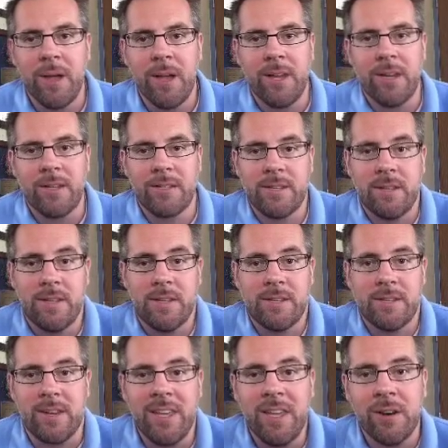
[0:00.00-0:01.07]
and
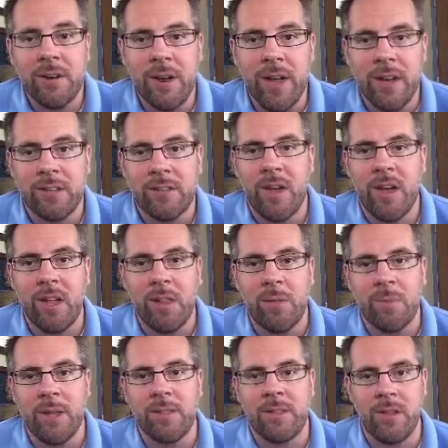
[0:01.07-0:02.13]
it's an interactive
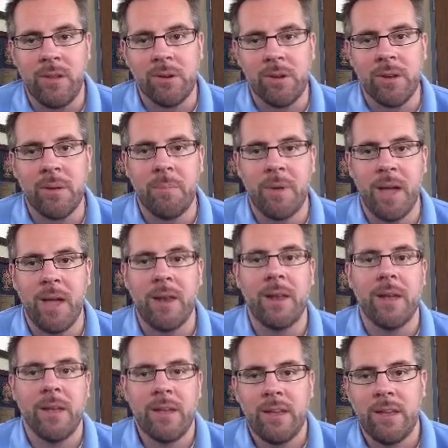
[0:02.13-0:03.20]
element that you can embed
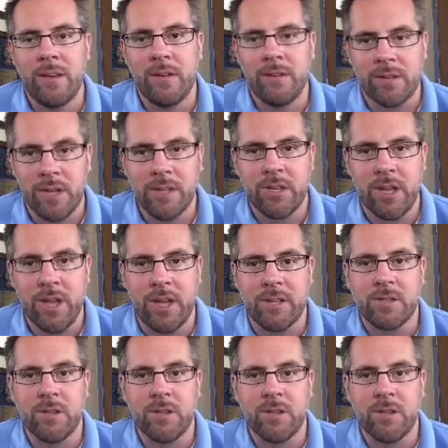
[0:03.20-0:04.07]
in your TouchCast.